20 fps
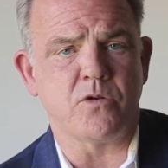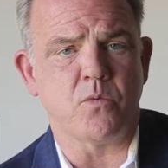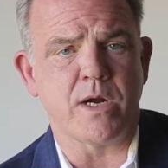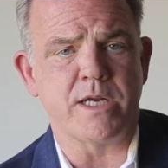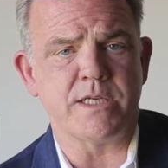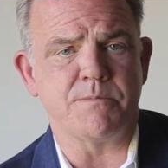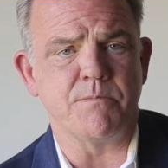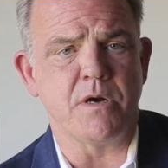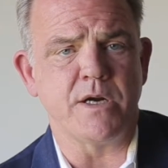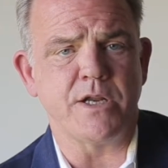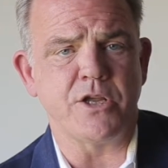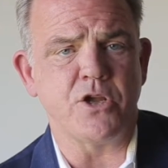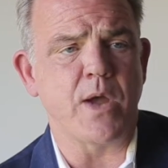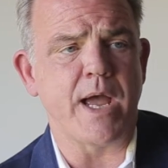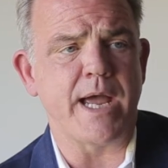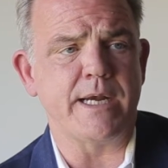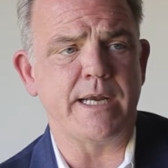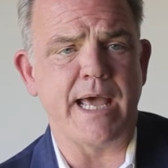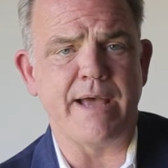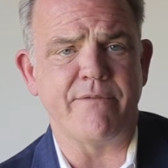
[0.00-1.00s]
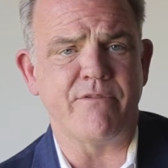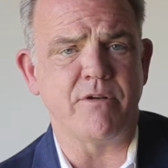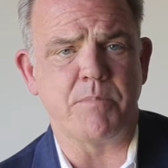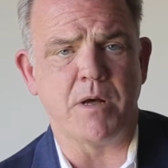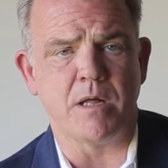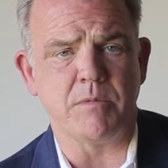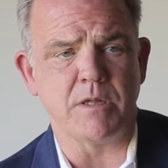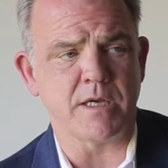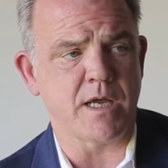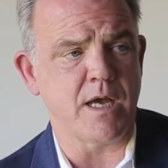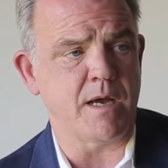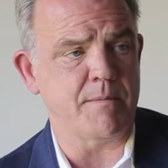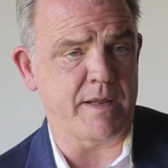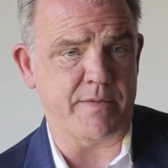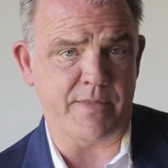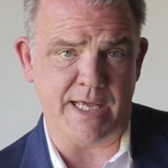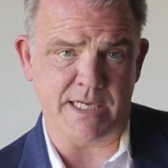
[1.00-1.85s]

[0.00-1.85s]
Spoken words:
to raise money, you had to have a public company.